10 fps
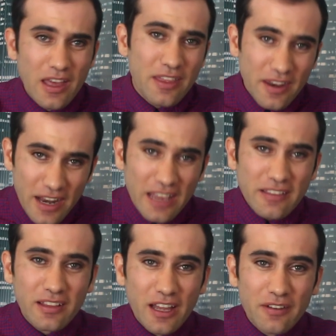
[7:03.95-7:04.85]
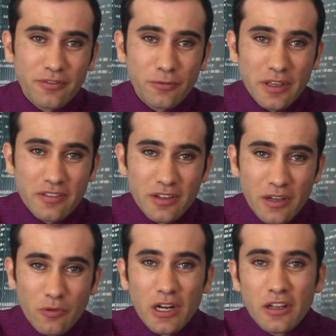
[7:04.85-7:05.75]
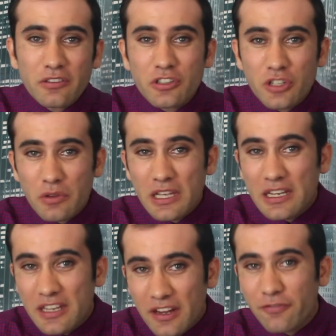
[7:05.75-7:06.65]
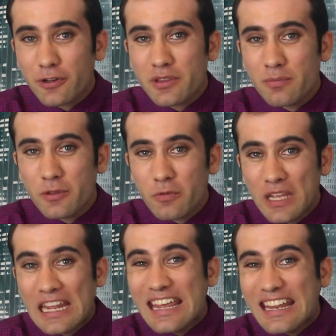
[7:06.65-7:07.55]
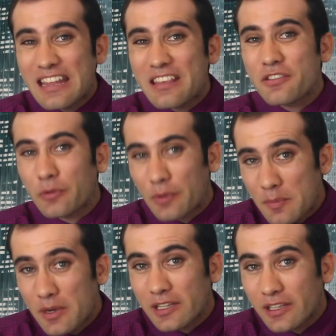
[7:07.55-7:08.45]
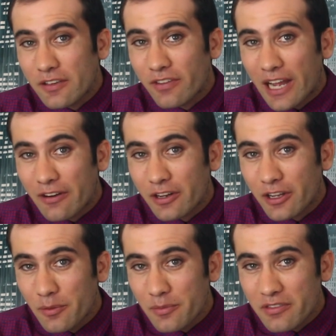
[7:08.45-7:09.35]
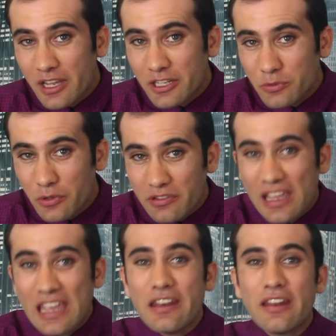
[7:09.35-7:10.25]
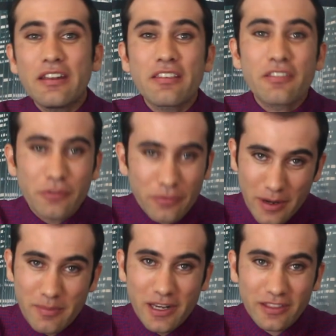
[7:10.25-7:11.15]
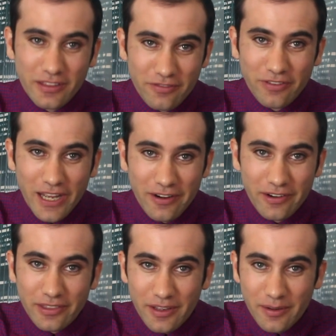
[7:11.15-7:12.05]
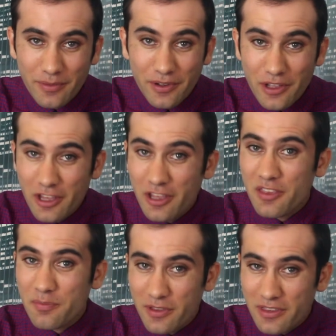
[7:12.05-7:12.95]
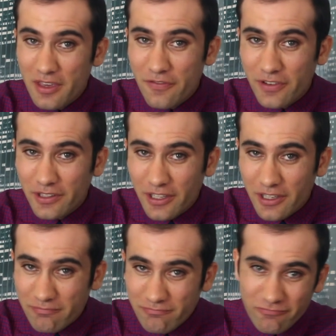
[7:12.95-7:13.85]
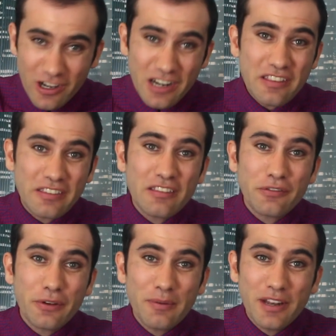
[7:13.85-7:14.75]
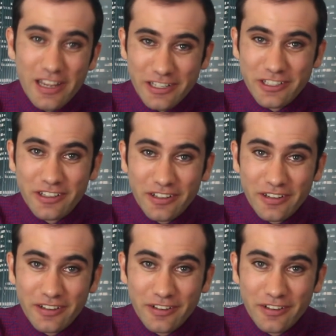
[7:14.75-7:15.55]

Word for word: The next line of questioning went on to show the difference between indiscriminately firing homosexuals and discriminately firing them. Specifically, one is discrimination.